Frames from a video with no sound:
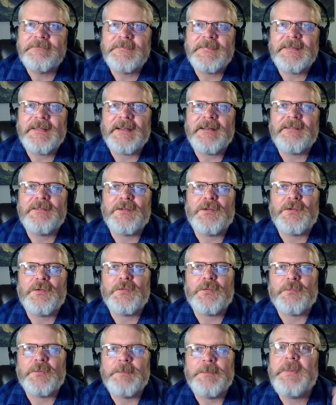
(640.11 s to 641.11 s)
that is
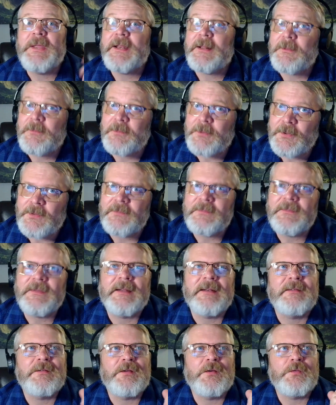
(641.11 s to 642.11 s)
also repeatable, that
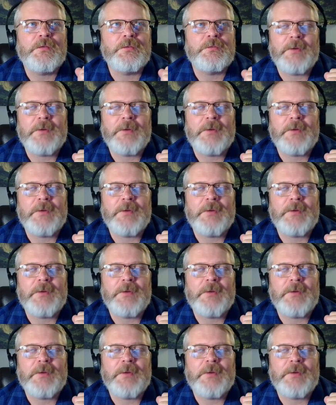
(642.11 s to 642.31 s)
is also